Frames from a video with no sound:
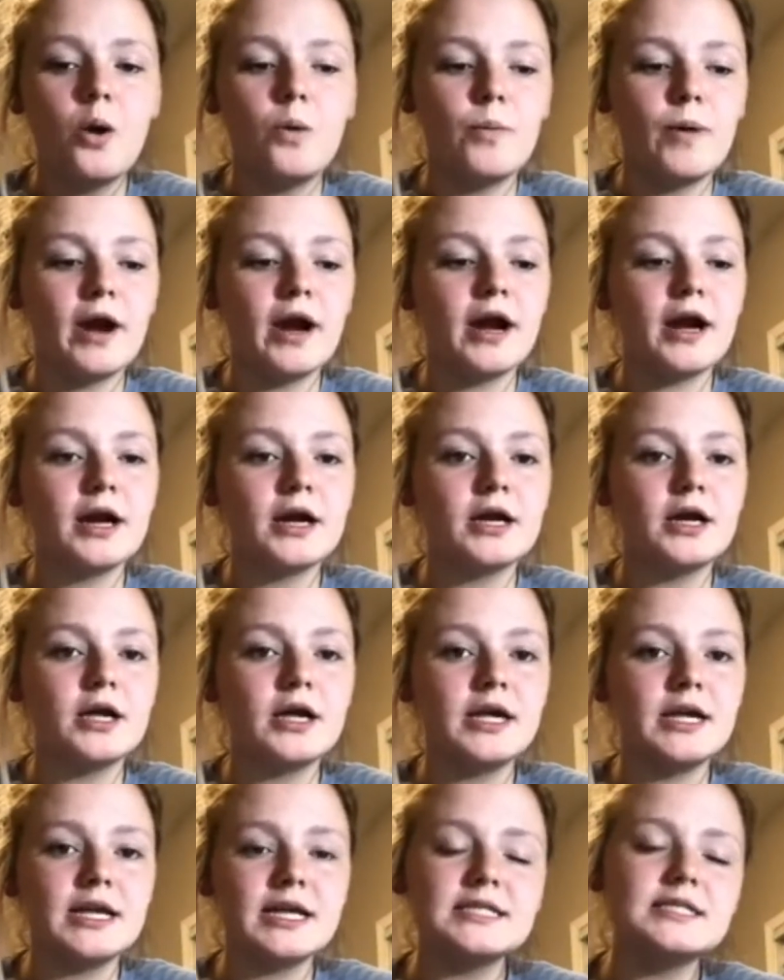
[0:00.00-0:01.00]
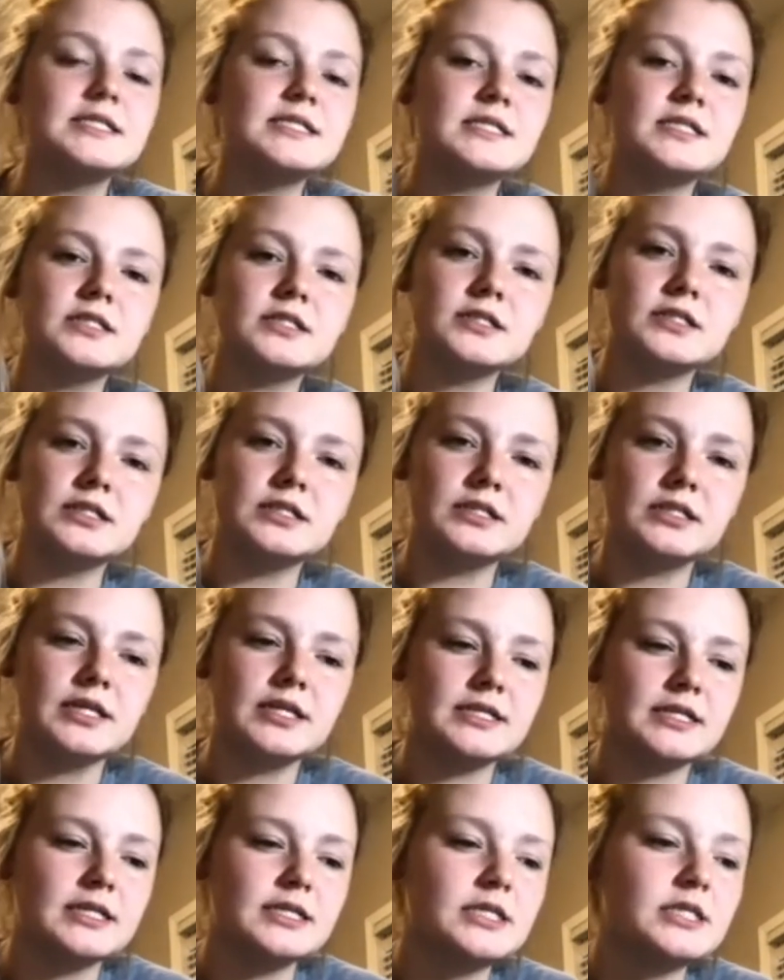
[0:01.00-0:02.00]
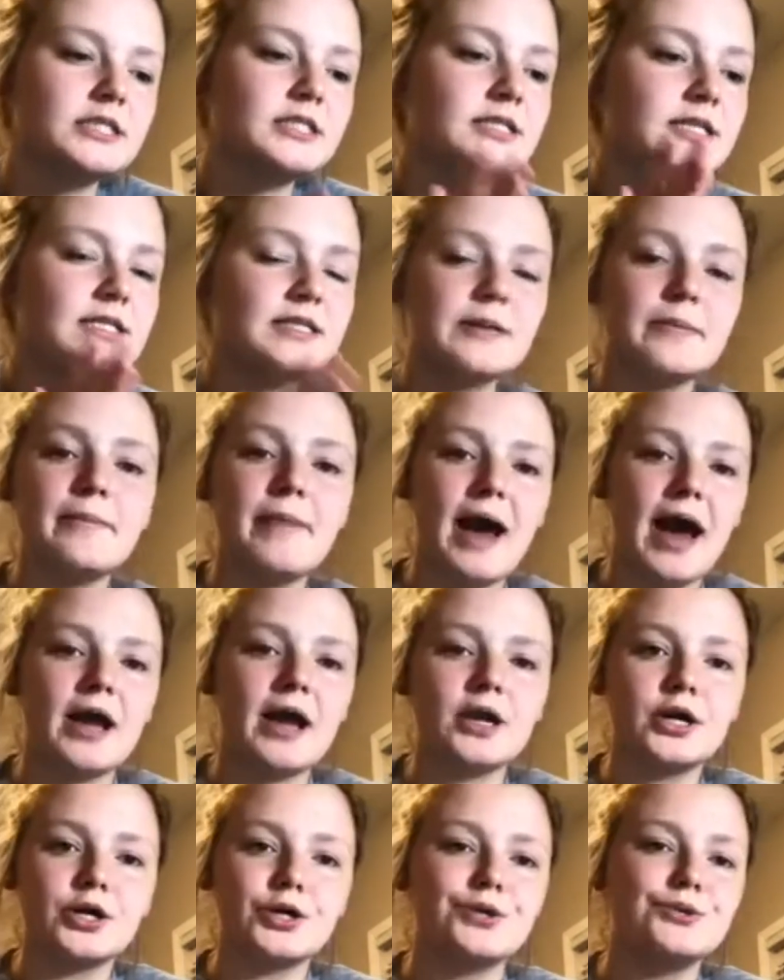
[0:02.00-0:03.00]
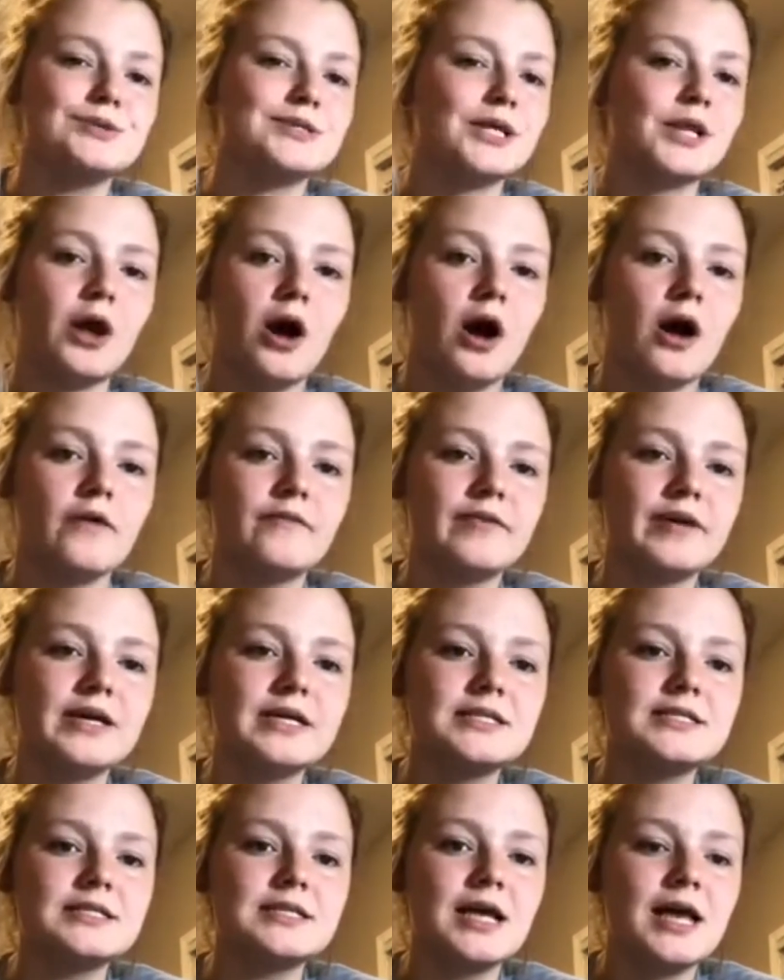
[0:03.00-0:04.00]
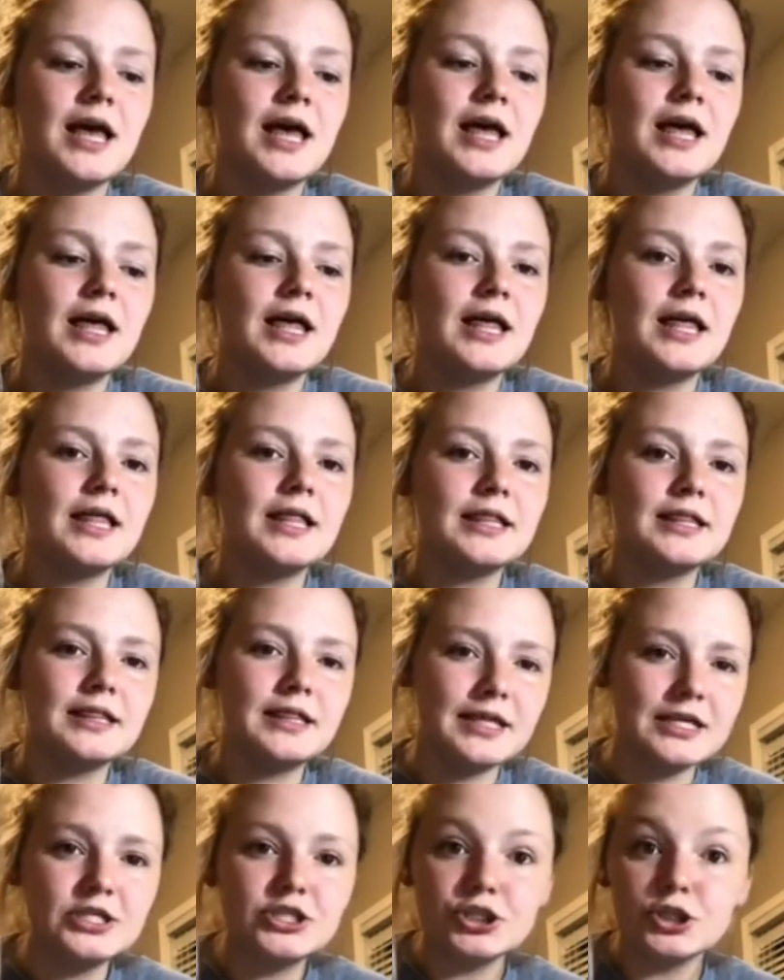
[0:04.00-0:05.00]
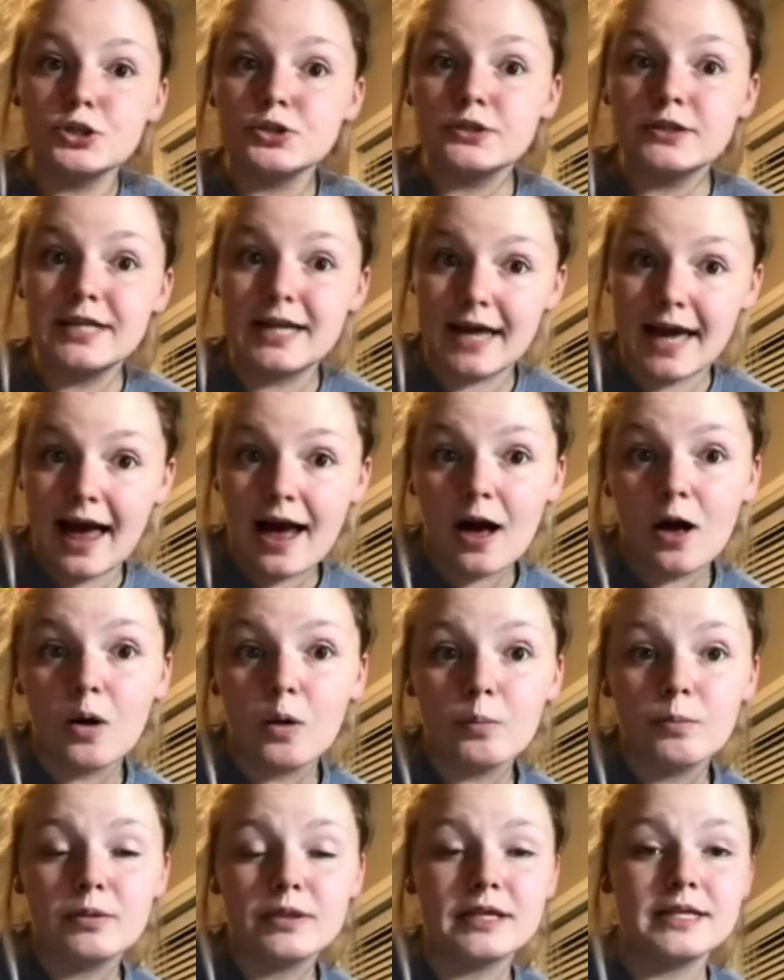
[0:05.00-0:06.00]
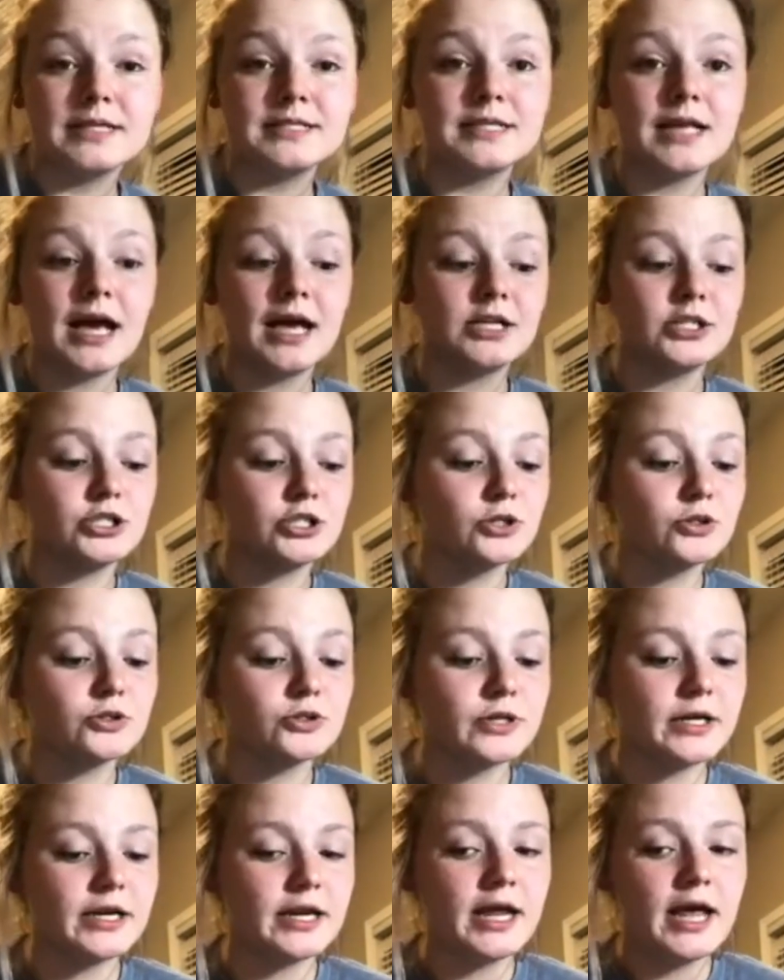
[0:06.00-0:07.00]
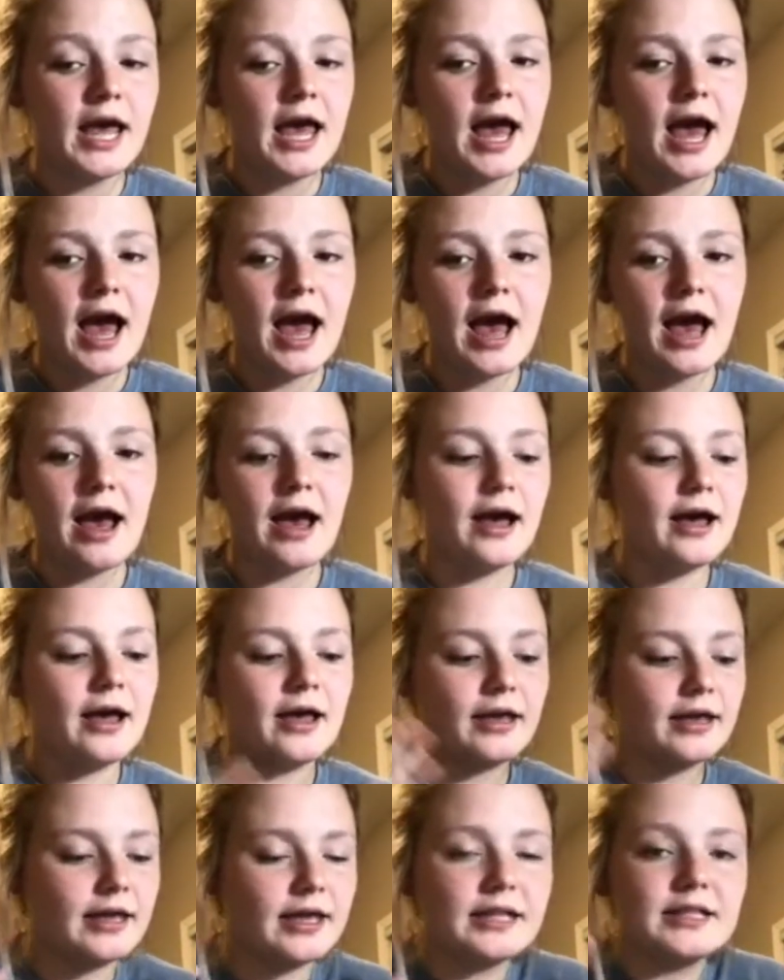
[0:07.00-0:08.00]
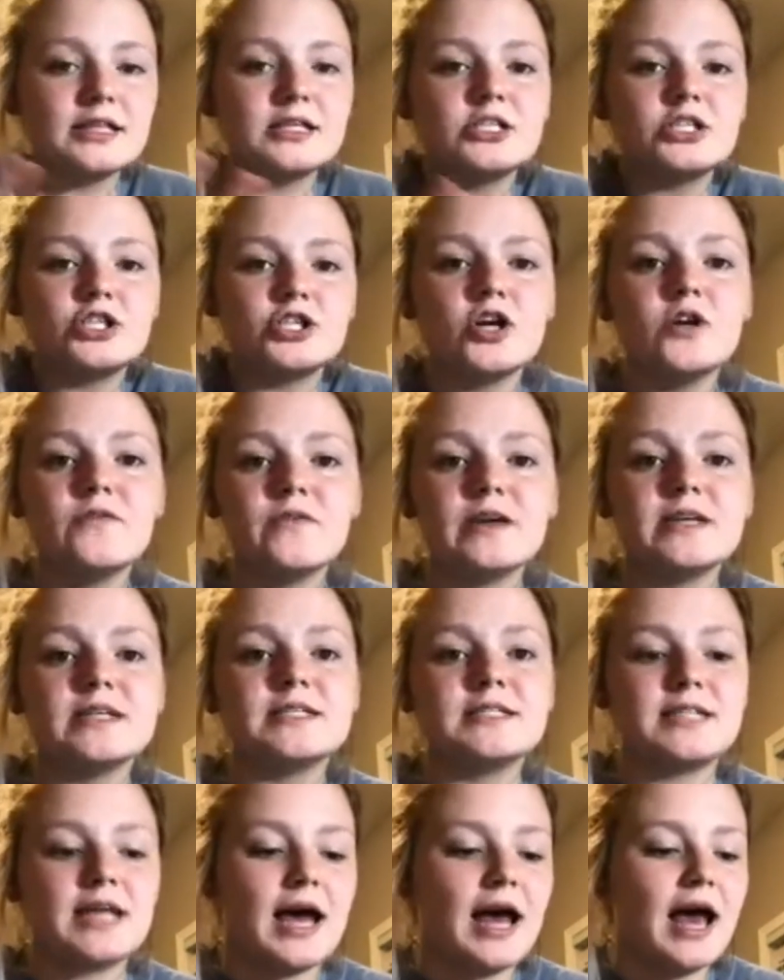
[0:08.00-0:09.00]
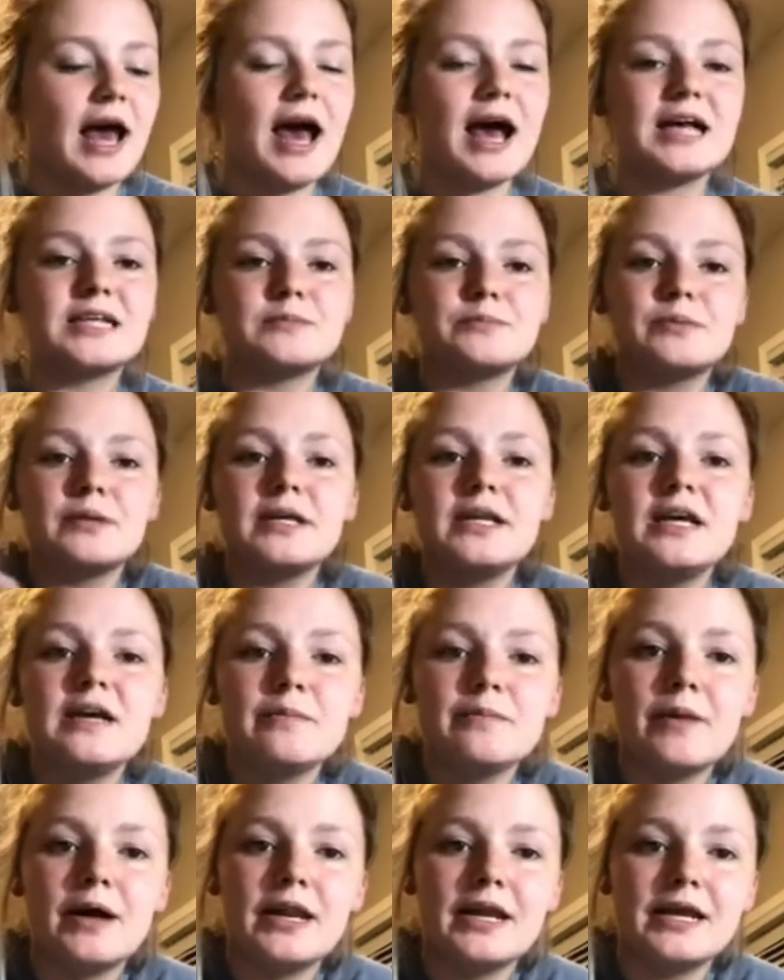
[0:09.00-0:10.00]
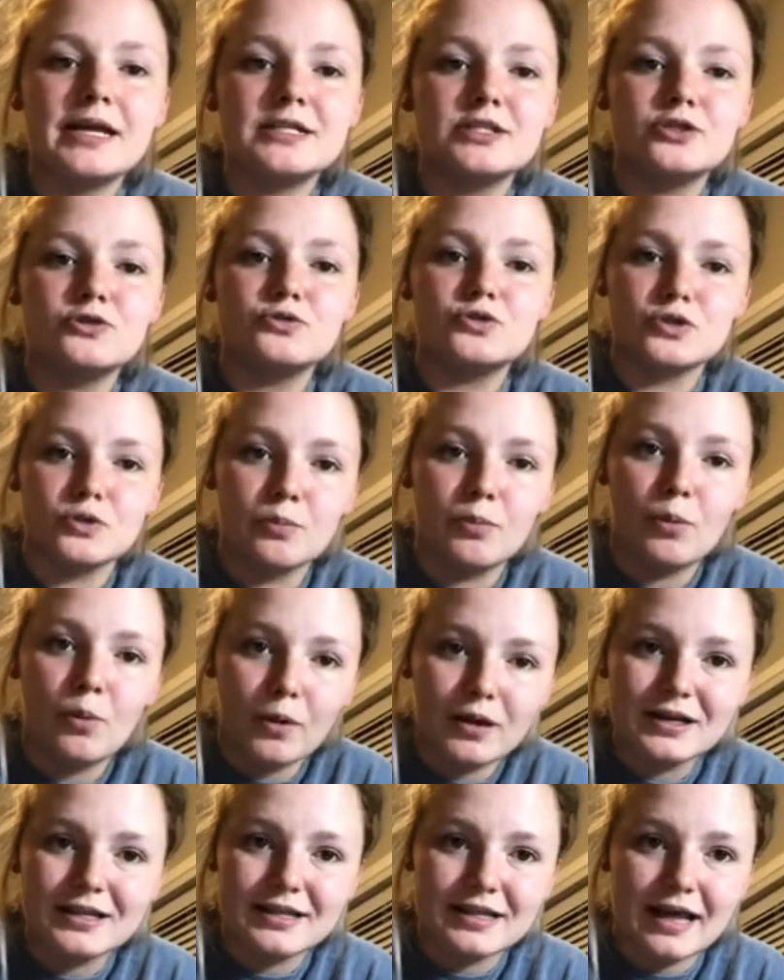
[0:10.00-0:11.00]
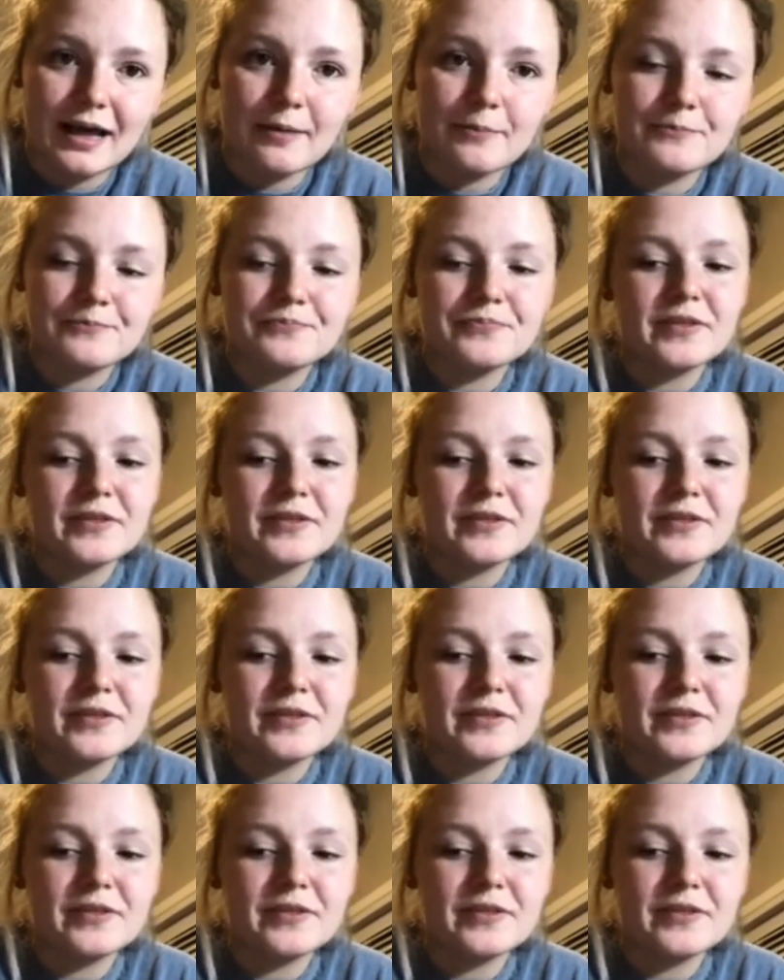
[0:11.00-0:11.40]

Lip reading: where it just doesn't matter who's in office. These children get help. These children get the service that has plenty of money to support them.